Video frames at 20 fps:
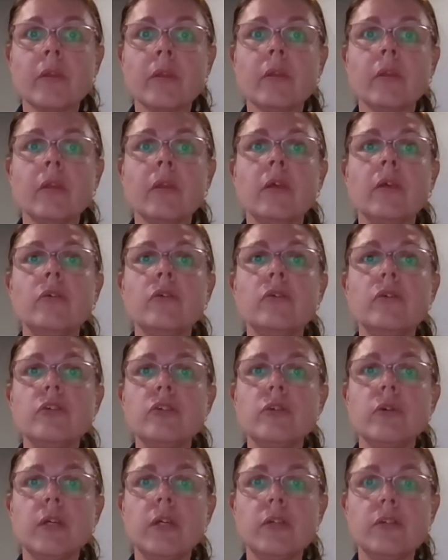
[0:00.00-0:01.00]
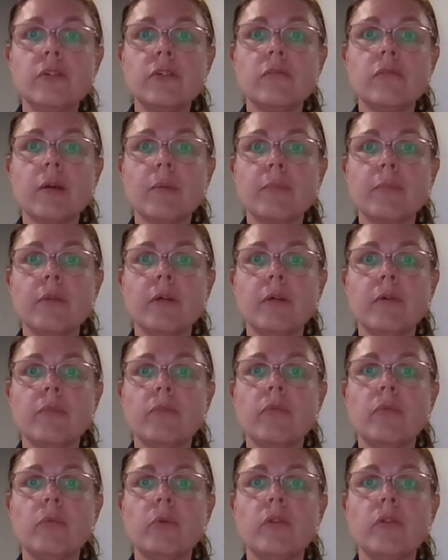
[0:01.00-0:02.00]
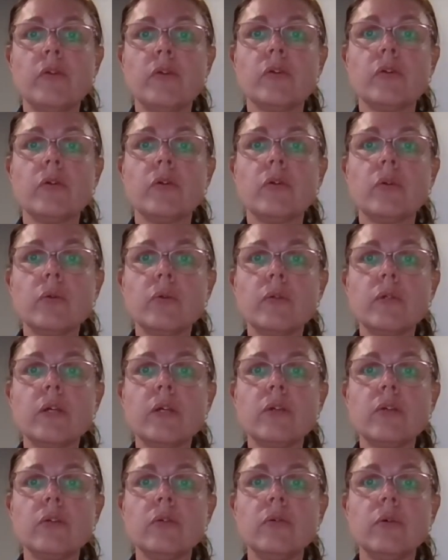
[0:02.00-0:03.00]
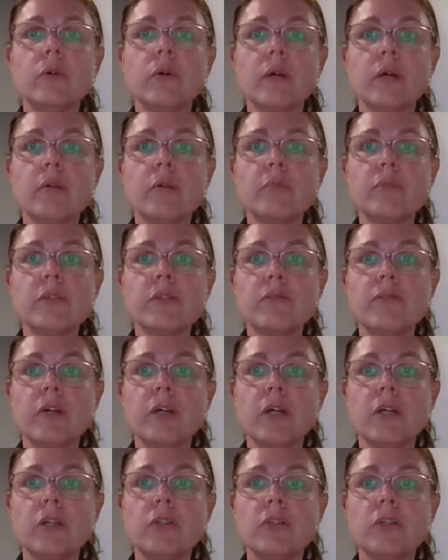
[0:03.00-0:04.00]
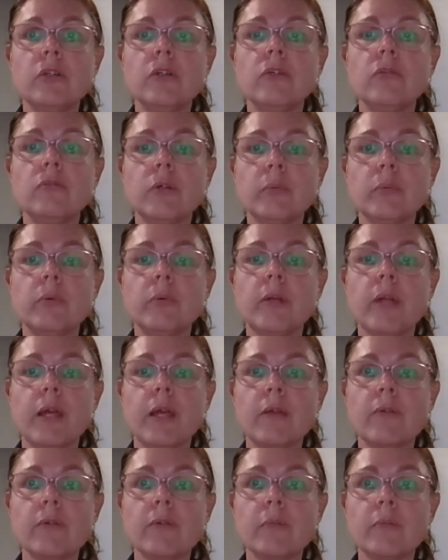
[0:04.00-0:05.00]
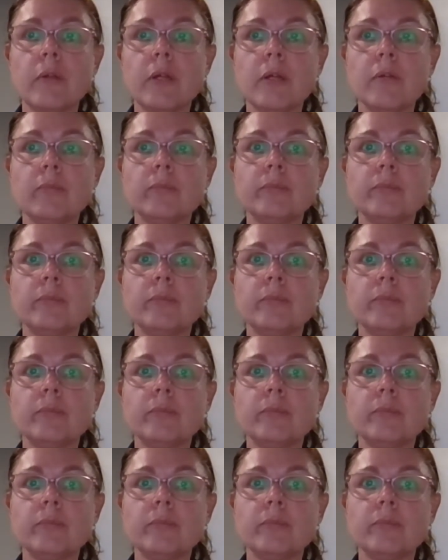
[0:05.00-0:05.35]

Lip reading: Use your interrupter when the dog looks at you or comes to find you, reward handsomely.